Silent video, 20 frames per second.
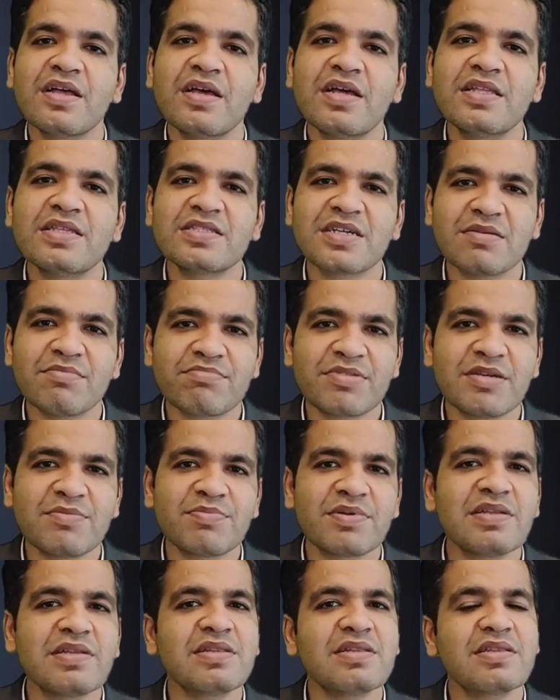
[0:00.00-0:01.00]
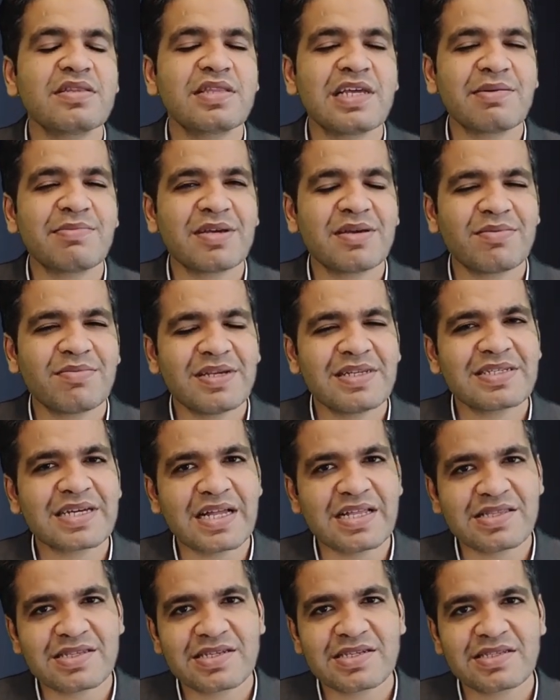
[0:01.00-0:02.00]
In some people, there may be
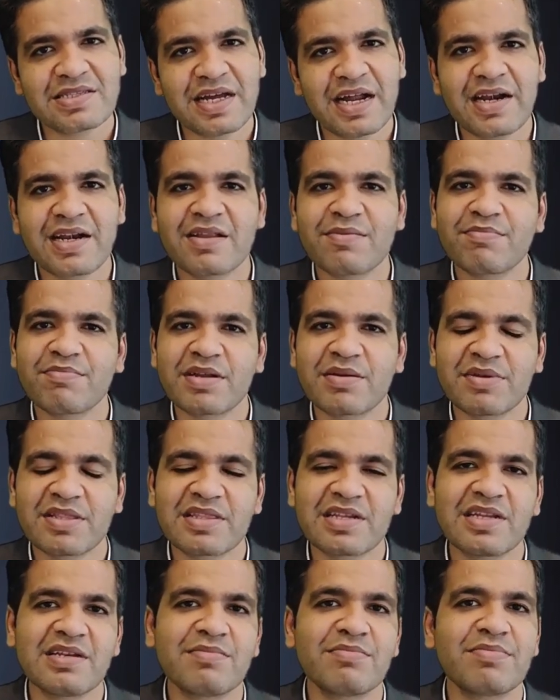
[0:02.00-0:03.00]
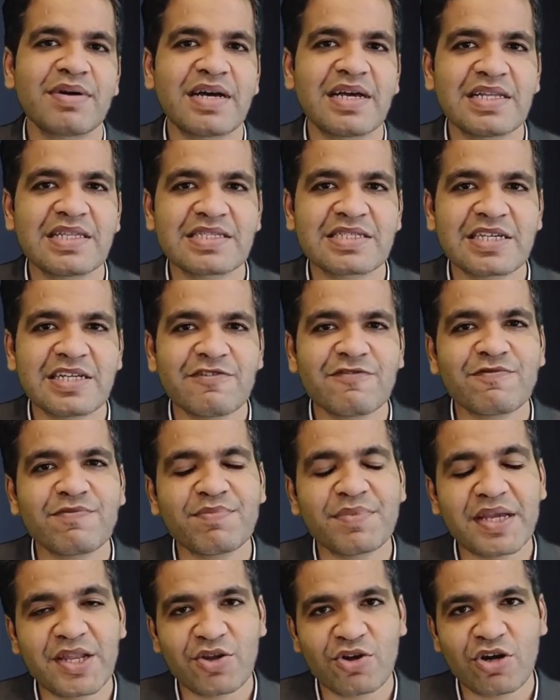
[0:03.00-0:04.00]
chances that permethrin by
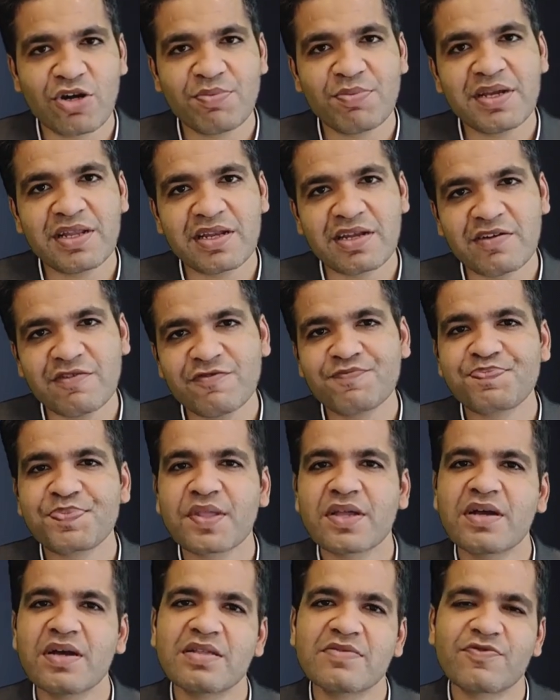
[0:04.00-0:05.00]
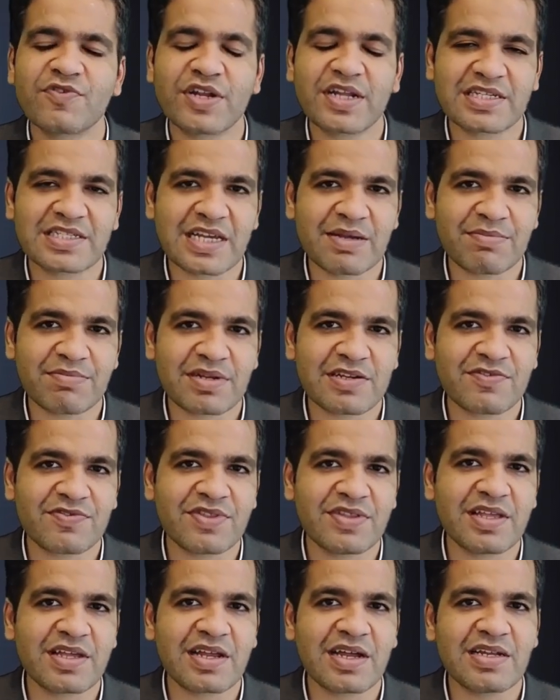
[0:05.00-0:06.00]
itself may not be enough. For example,
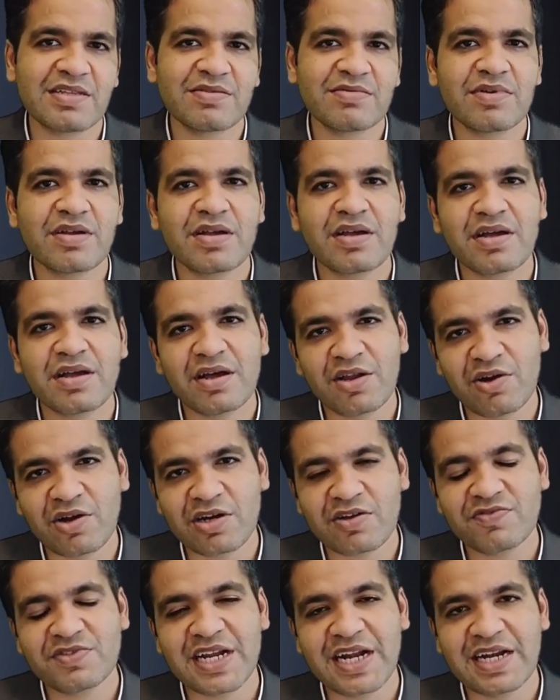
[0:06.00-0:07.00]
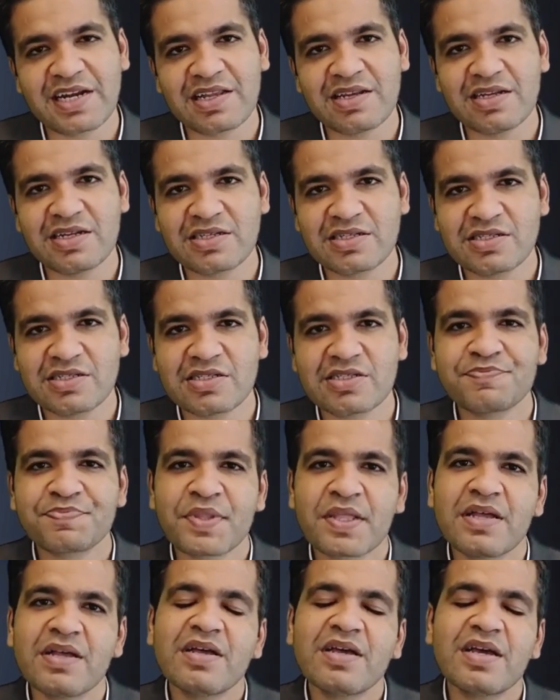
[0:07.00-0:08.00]
if there are a lot of genital
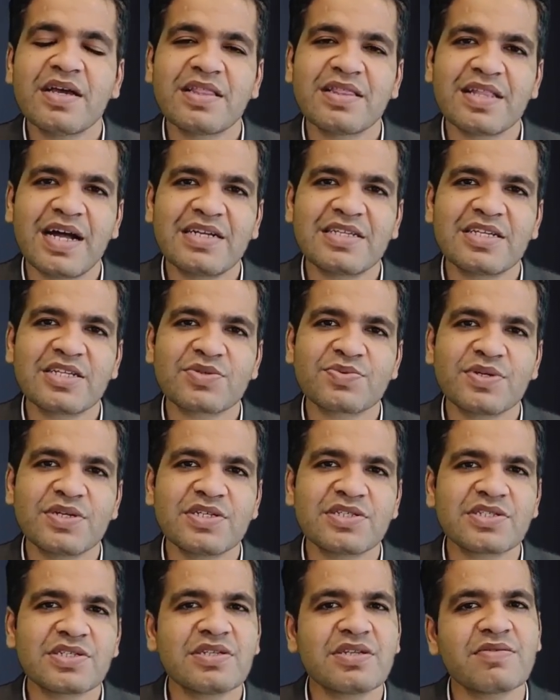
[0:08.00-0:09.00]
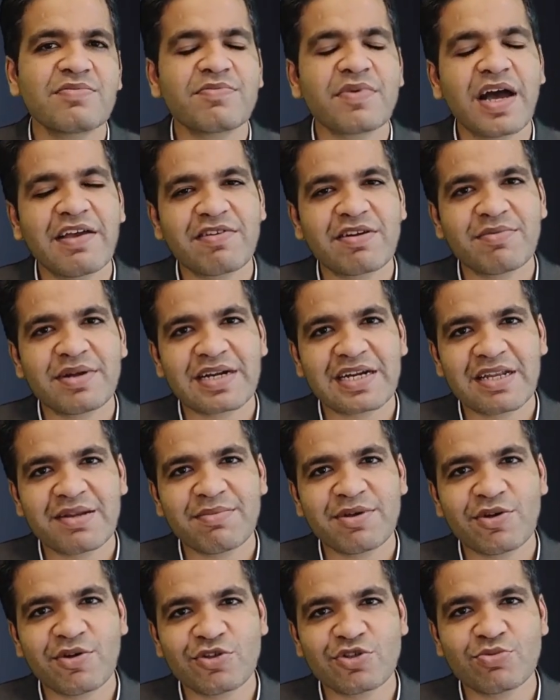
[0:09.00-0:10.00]
lesions, in that situation ivermectin
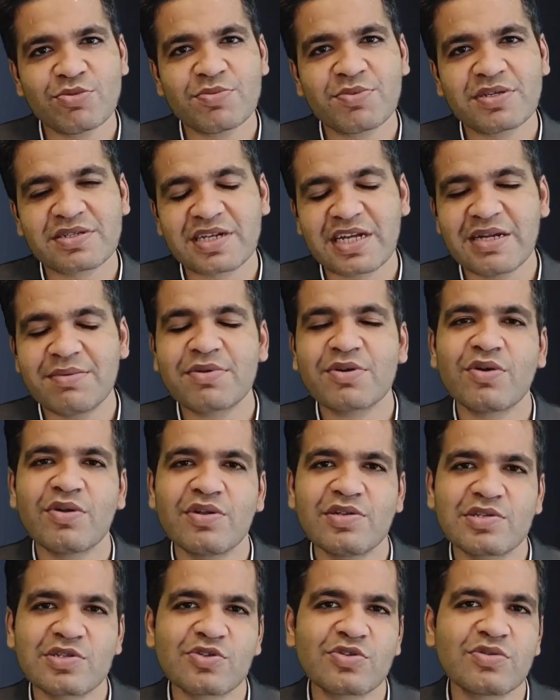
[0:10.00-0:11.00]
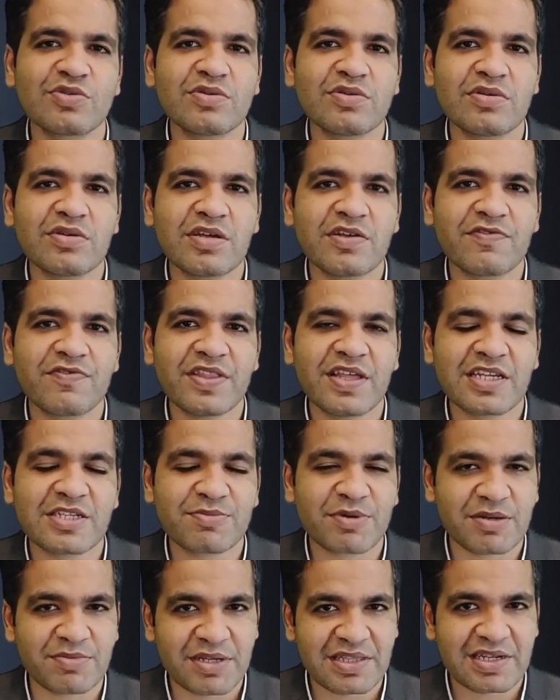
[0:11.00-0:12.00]
may also be prescribed. Also, if there
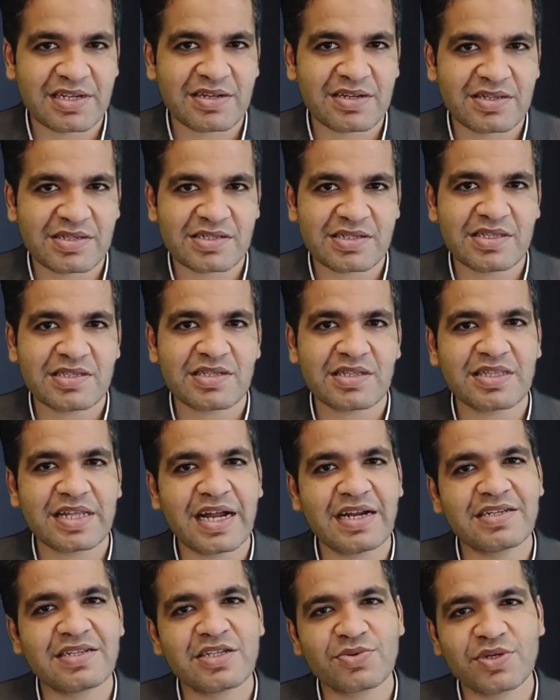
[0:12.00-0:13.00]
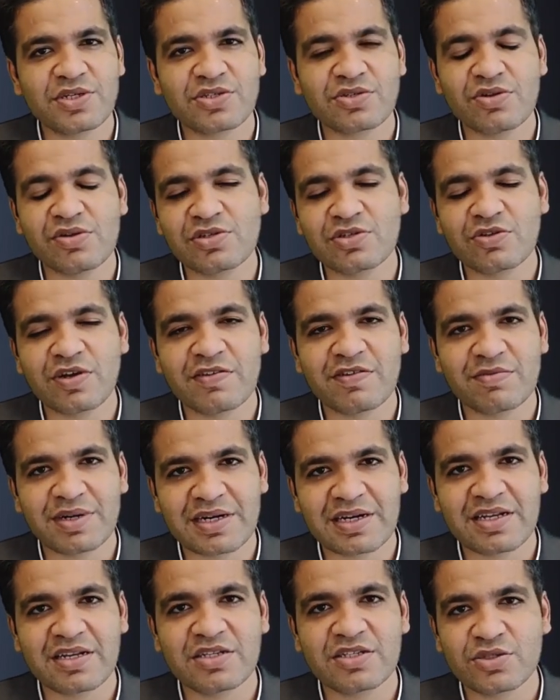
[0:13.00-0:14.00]
is permethrin resistance, in that situation also
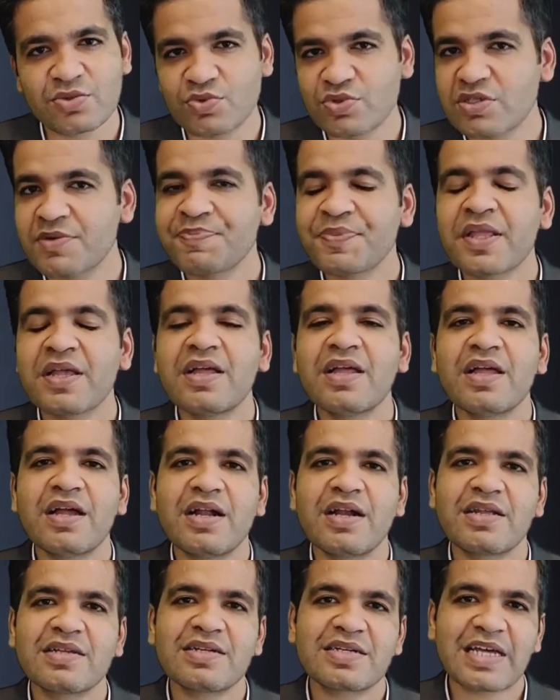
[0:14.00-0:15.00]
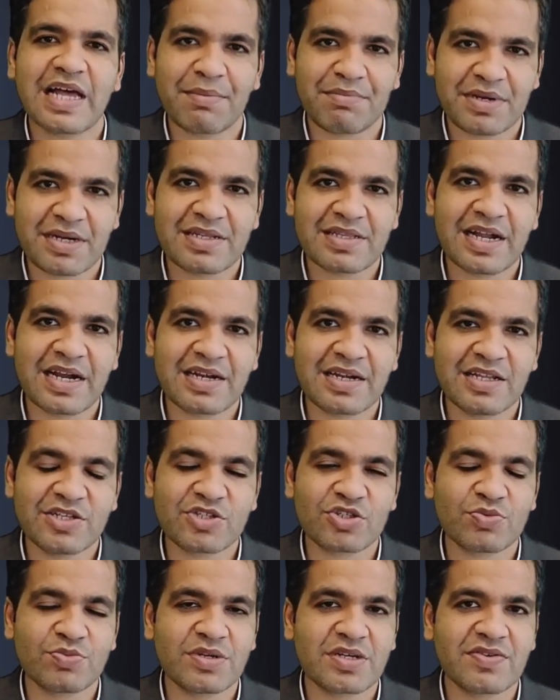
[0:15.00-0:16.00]
ivermectin is used. It is a tablet that
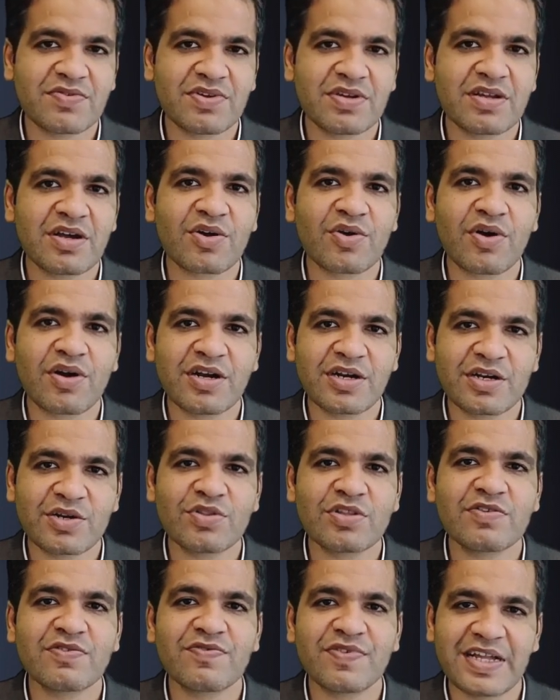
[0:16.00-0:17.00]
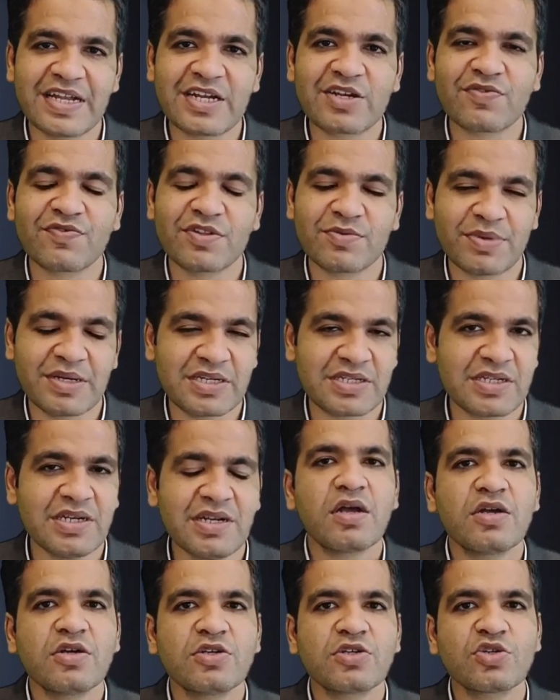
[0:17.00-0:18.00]
needs to be given according to the weight of the
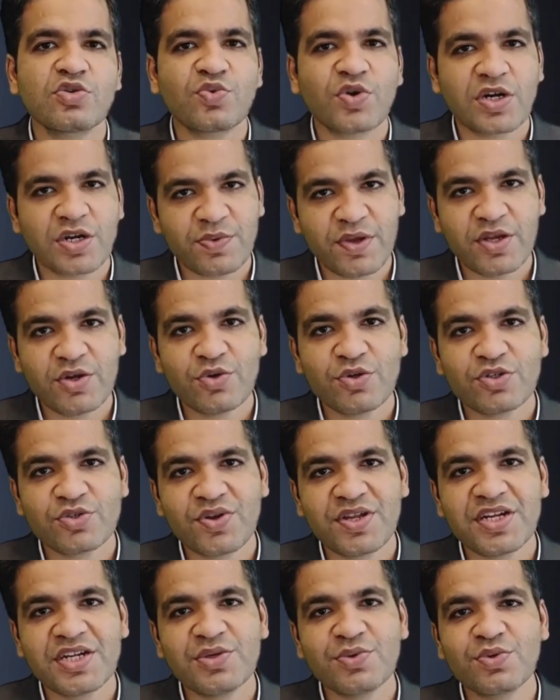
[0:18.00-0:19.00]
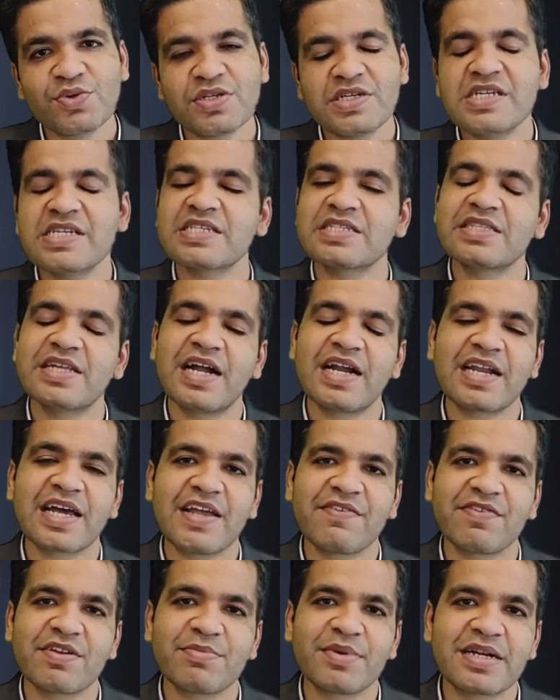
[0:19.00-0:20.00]
patient. So what we usually do is that
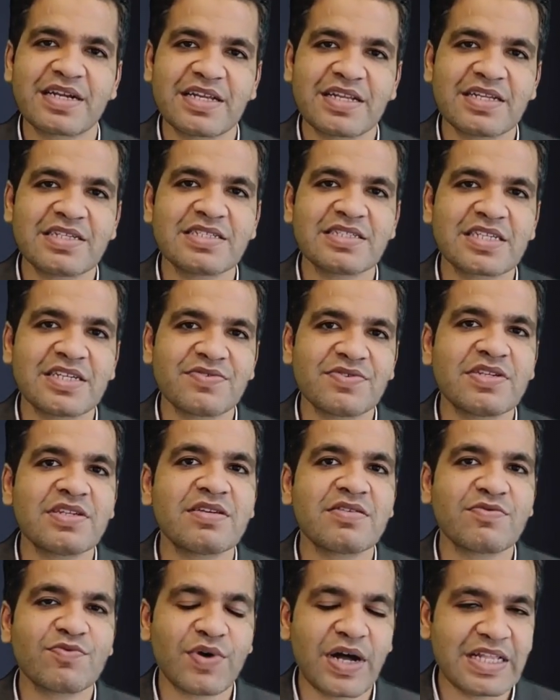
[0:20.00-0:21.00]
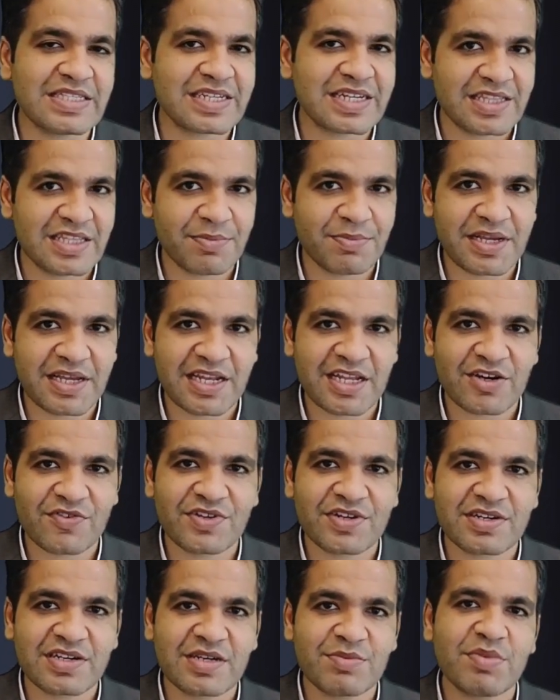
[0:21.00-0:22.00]
ivermectin is given once at the beginning of
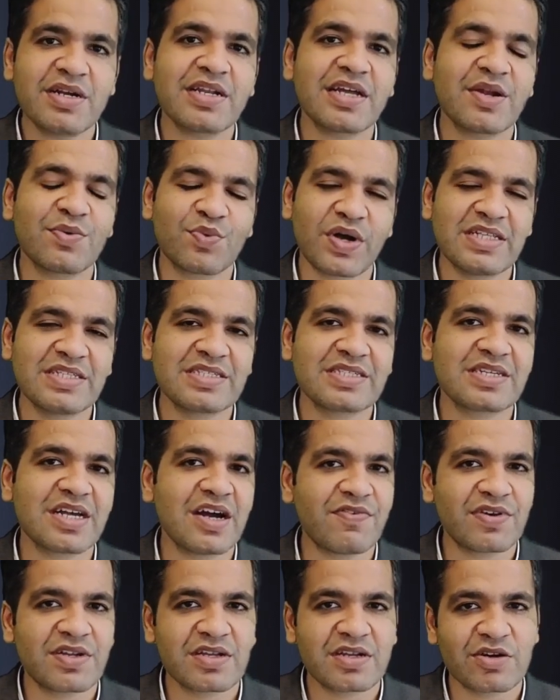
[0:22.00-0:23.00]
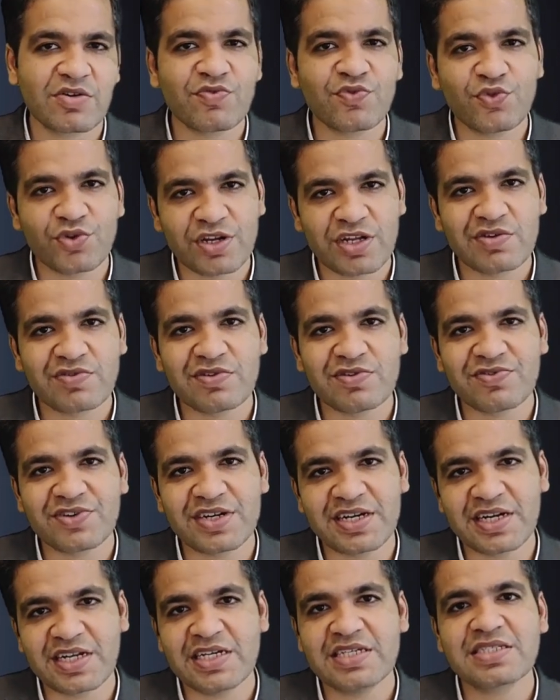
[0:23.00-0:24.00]
the treatment and once after around 14 to
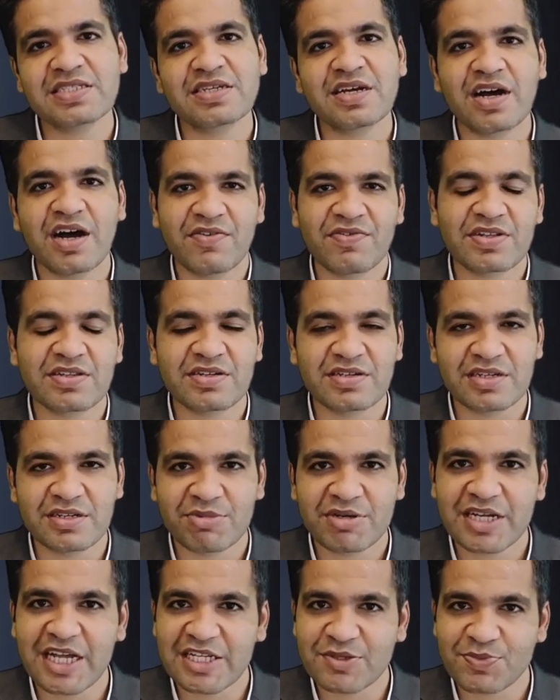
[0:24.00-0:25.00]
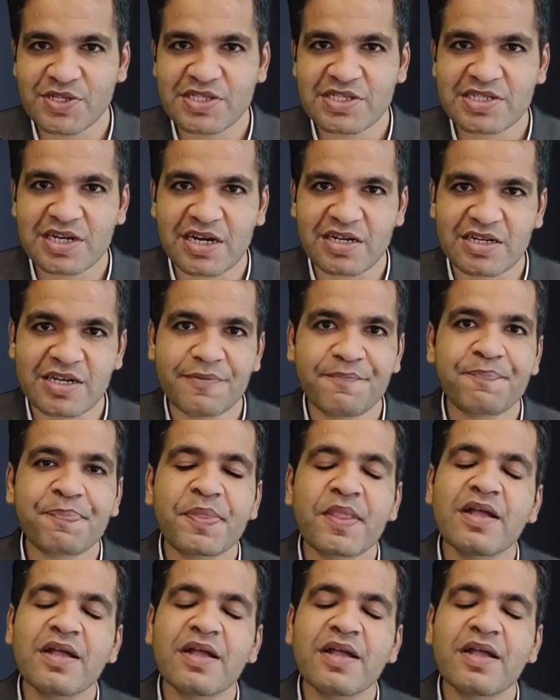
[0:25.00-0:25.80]
15 days after the treatment has been started.